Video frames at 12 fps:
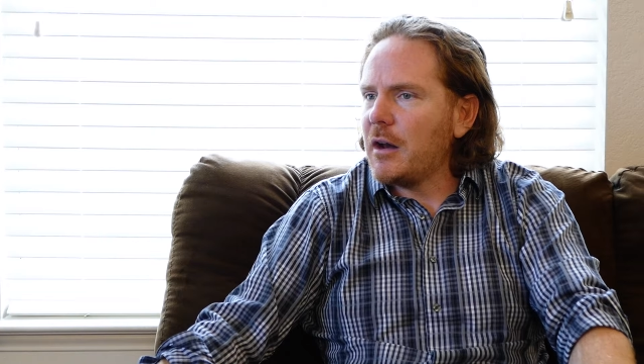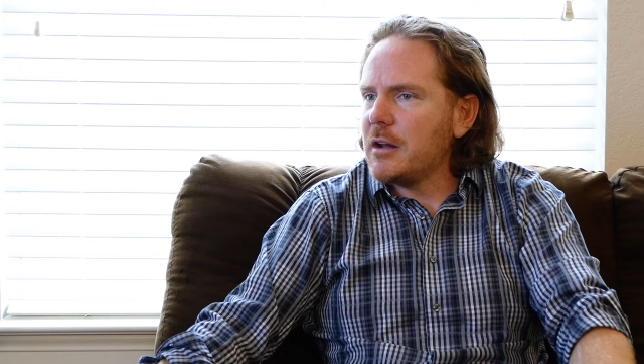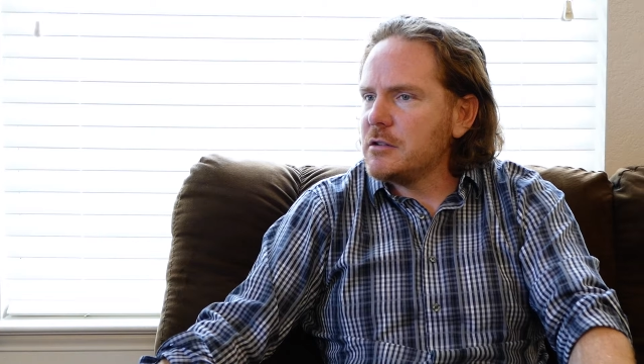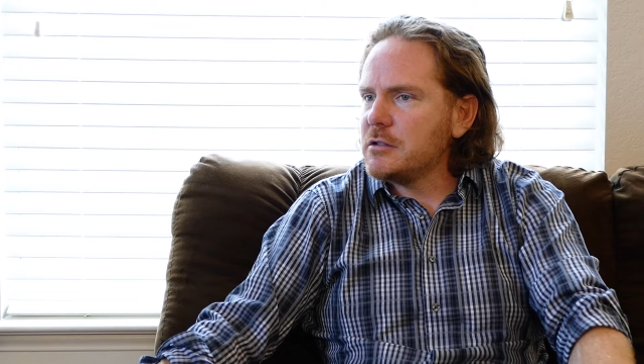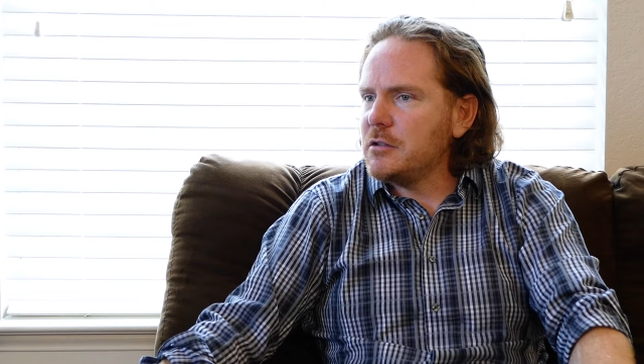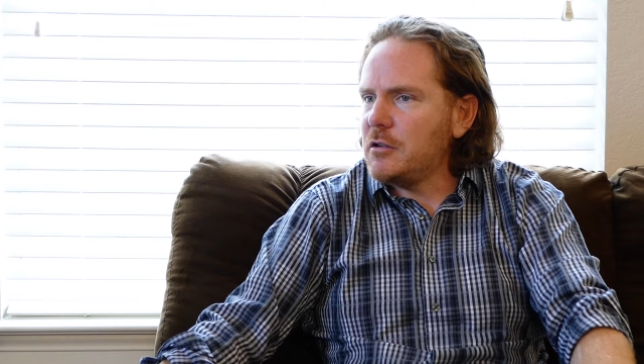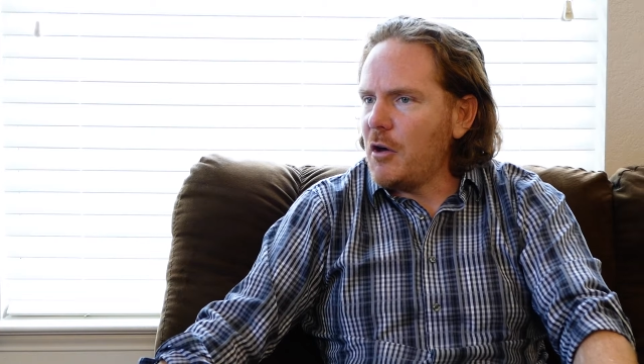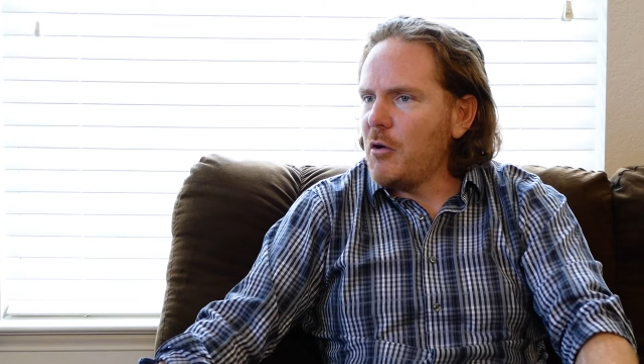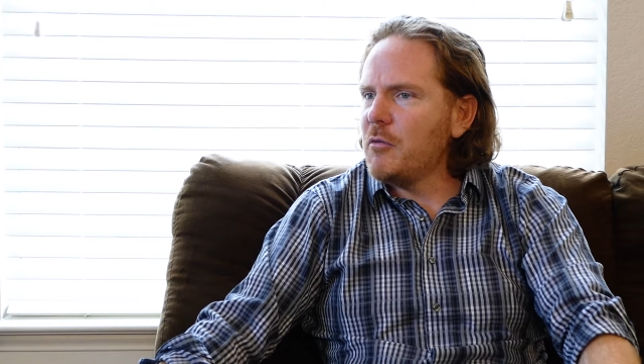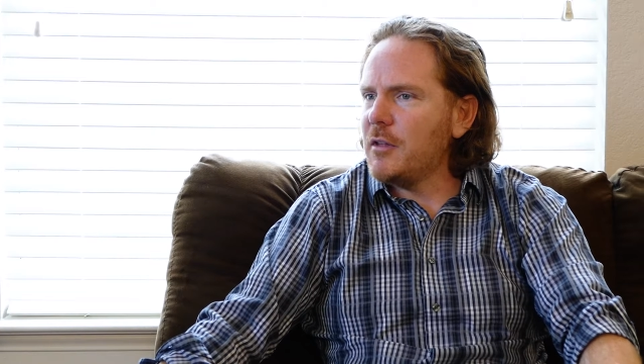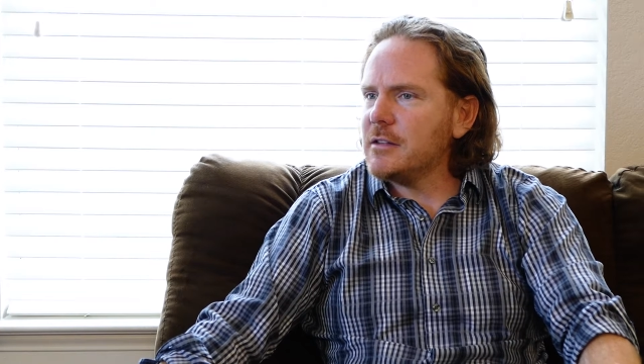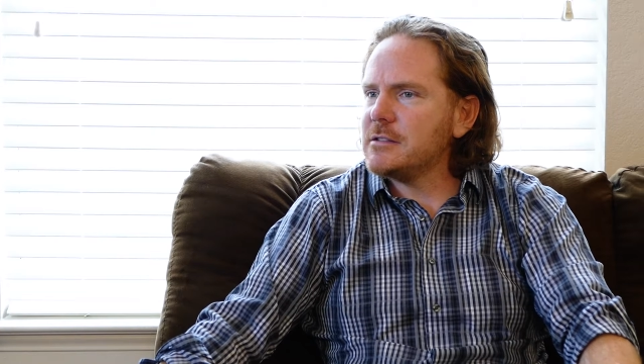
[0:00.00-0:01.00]
it. I just
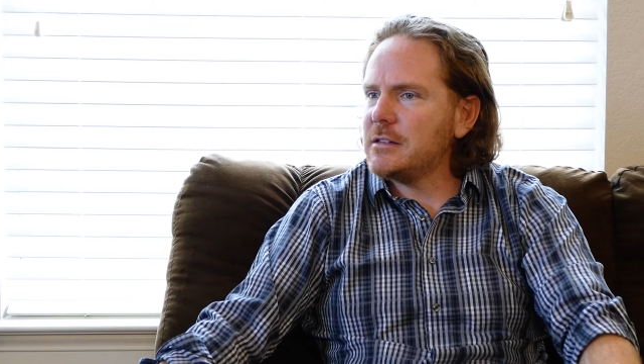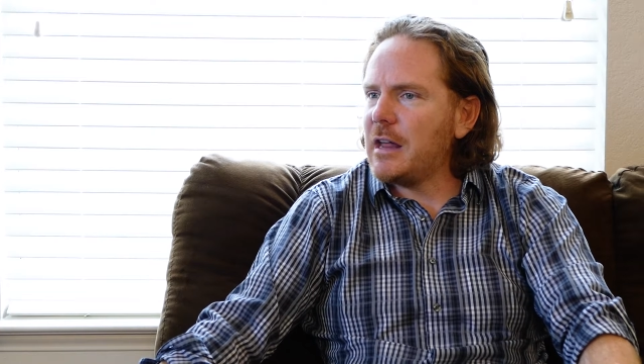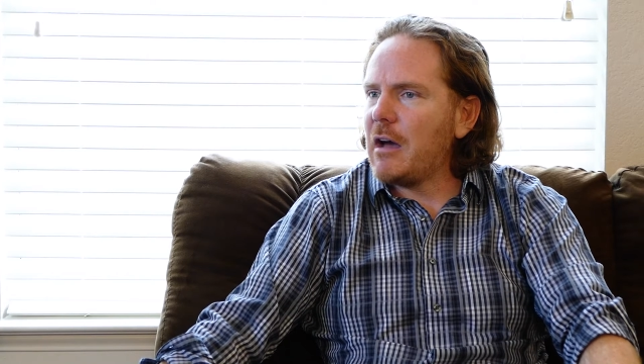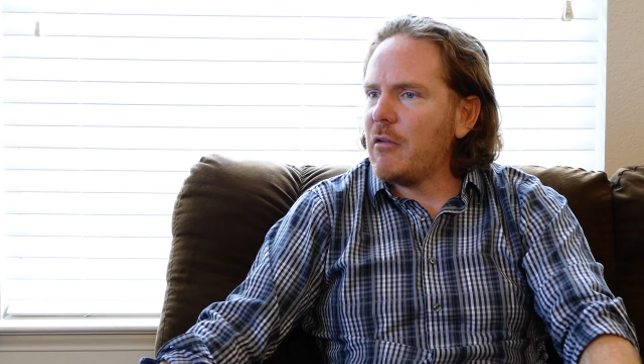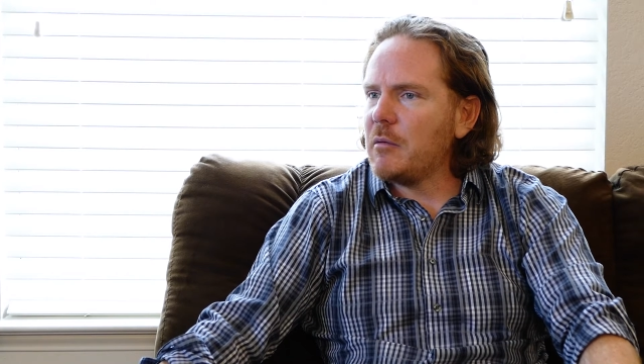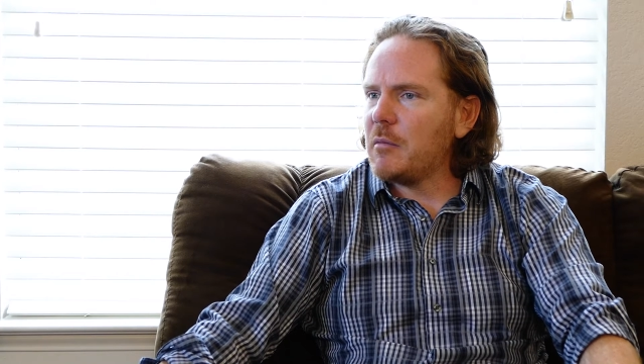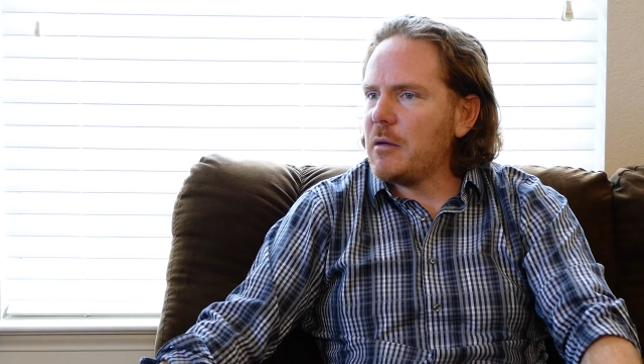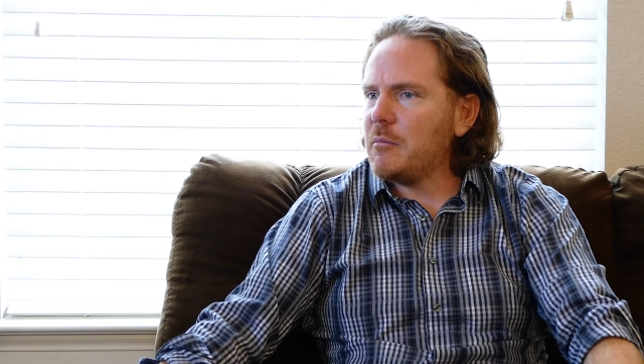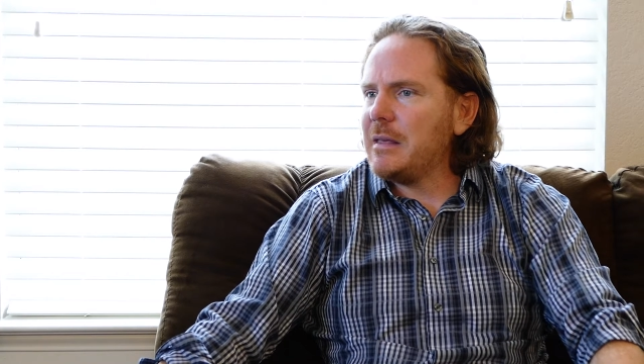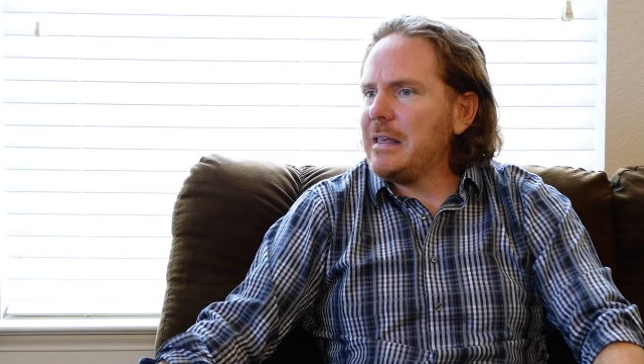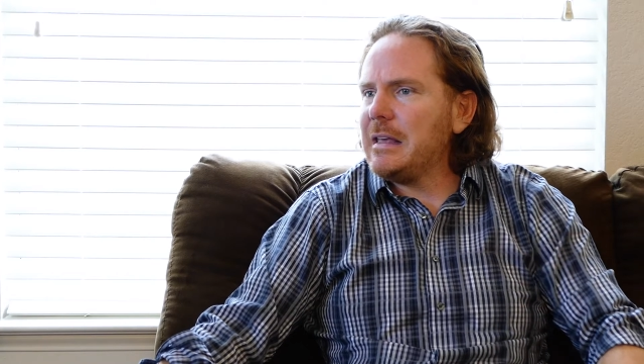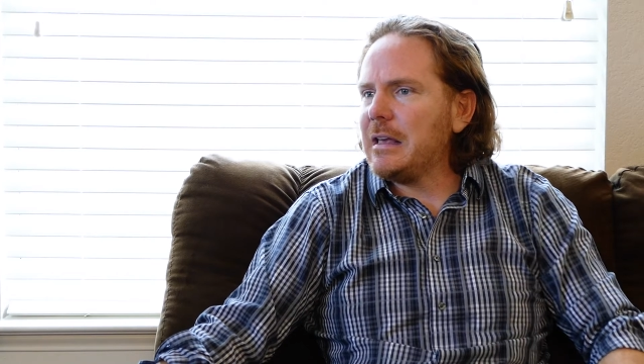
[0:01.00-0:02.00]
know this now in my
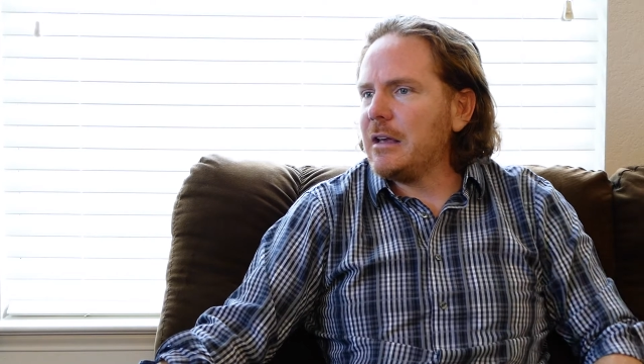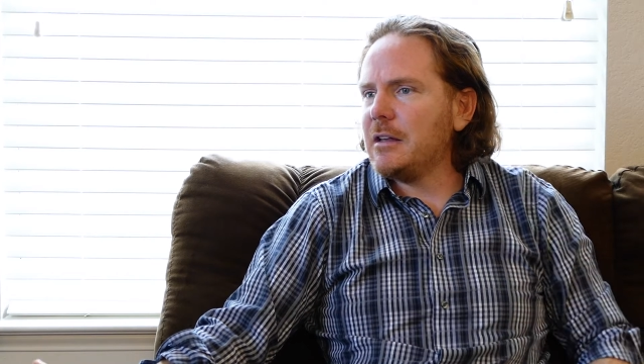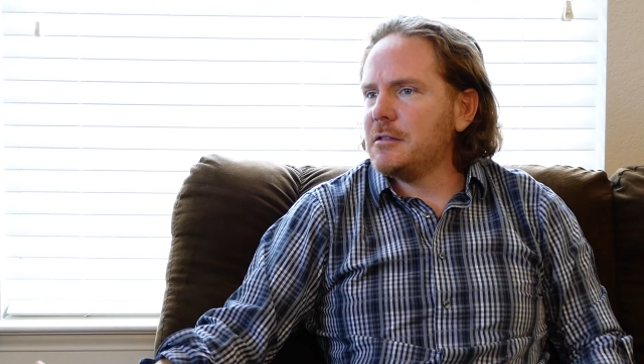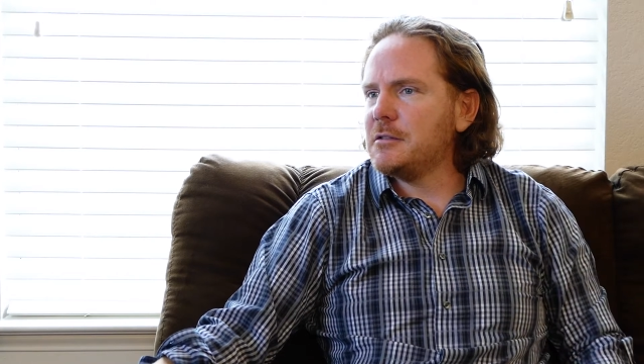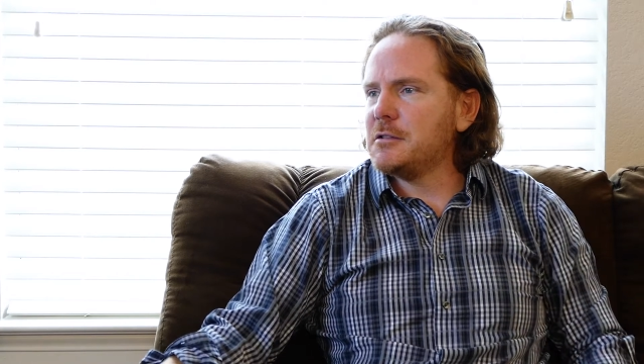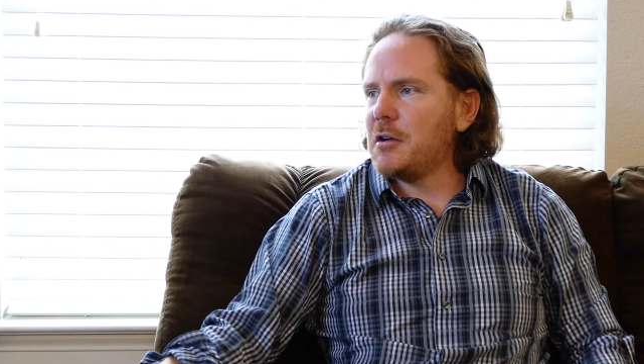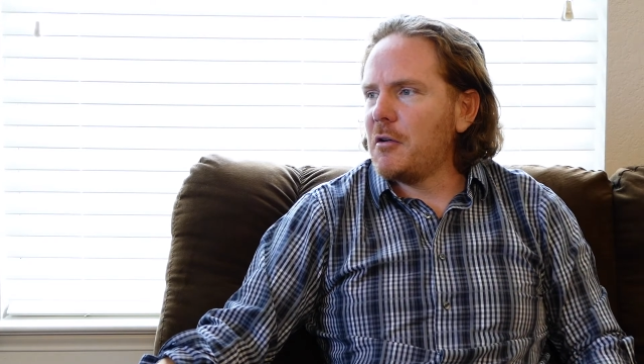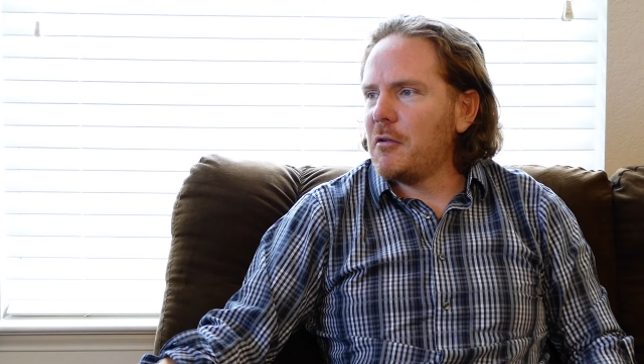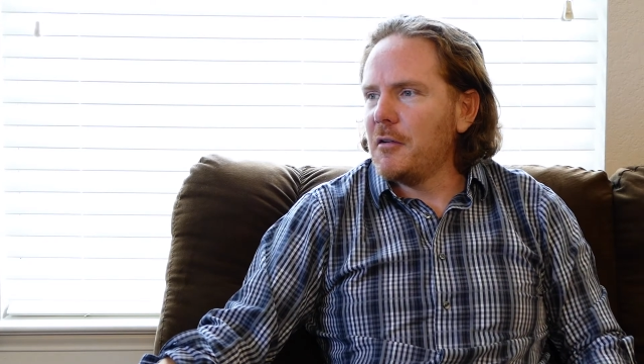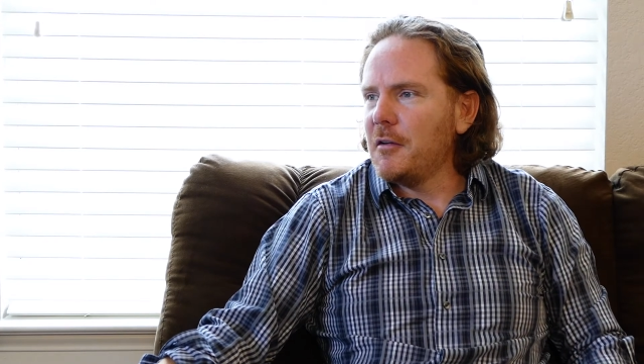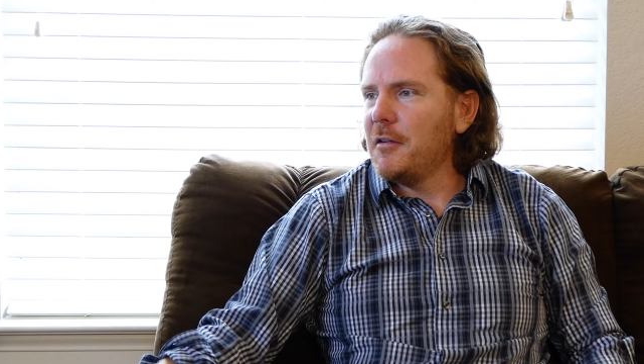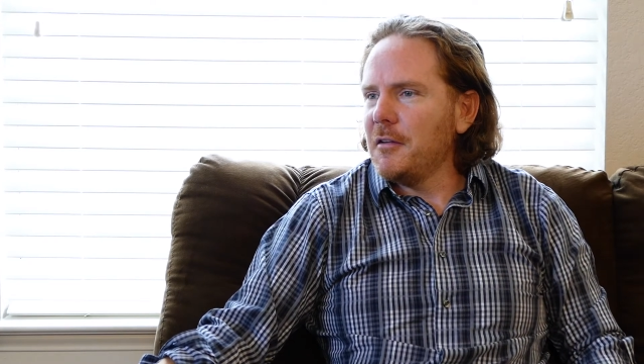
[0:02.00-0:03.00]
being. And so,
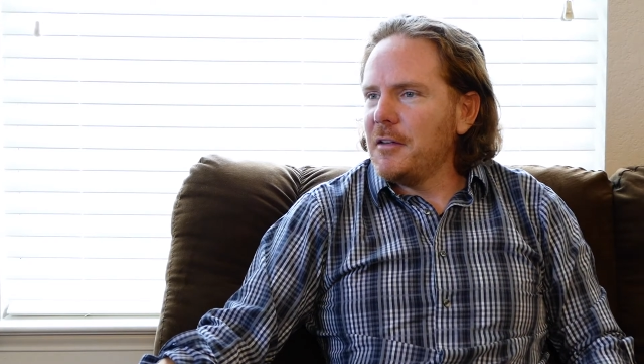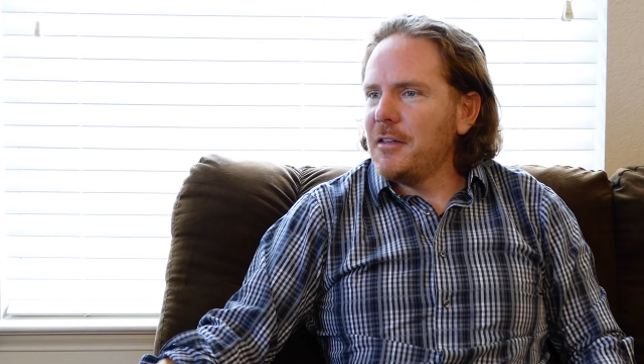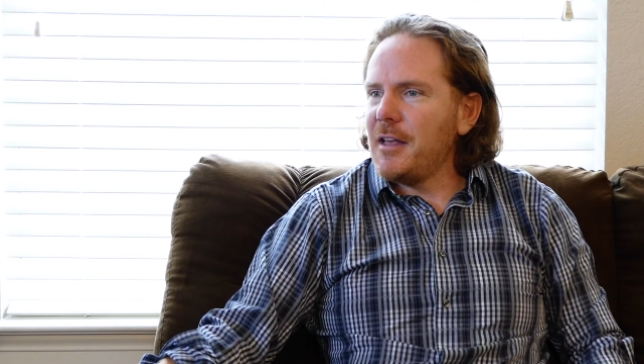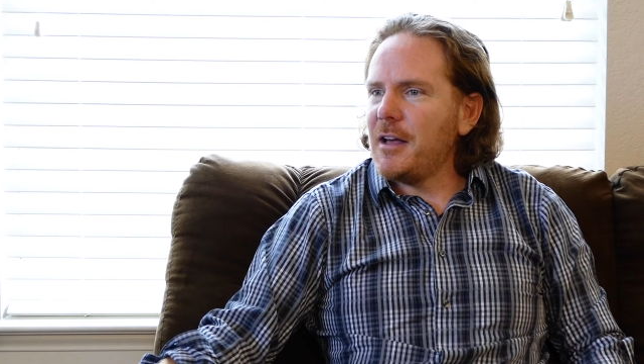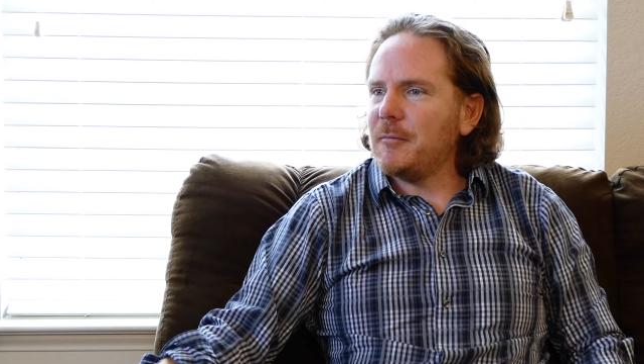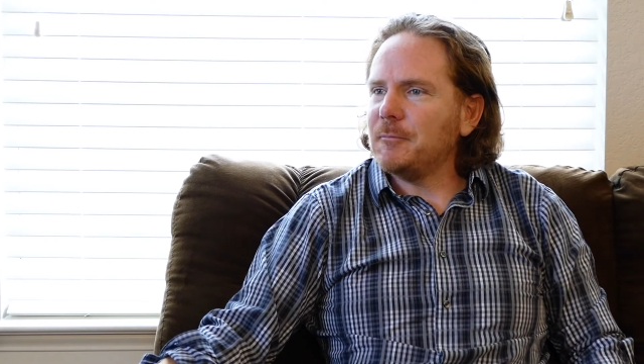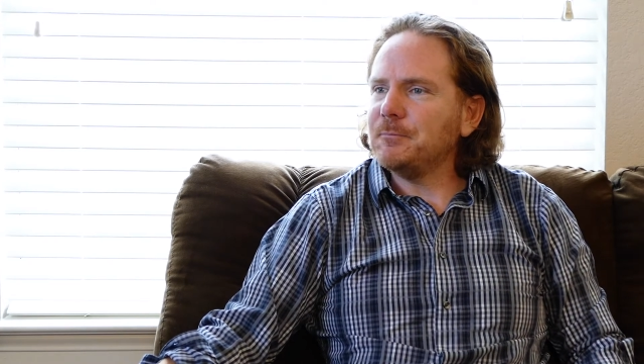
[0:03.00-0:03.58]
yeah.